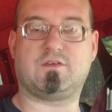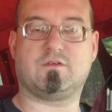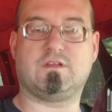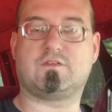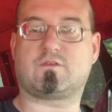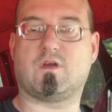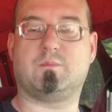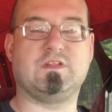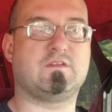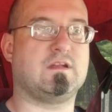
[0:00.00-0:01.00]
thoroughly
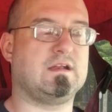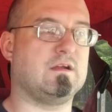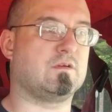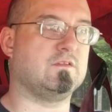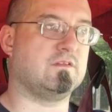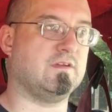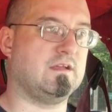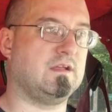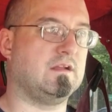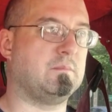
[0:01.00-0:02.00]
scrubbed inside and out because the
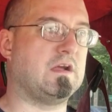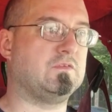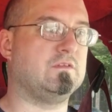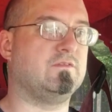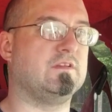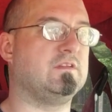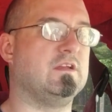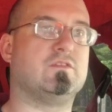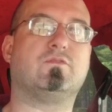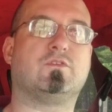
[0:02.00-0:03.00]
van had a mouse
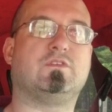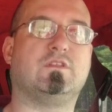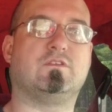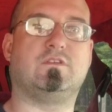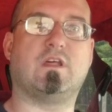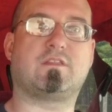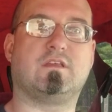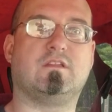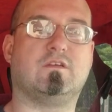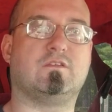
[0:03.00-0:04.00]
infestation. Fortunately, there's
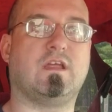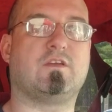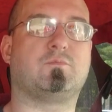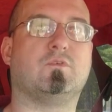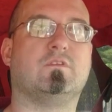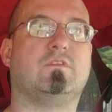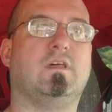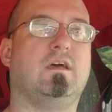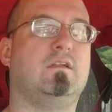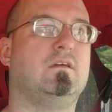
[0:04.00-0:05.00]
nothing in those dashboards
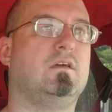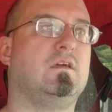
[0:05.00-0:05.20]
that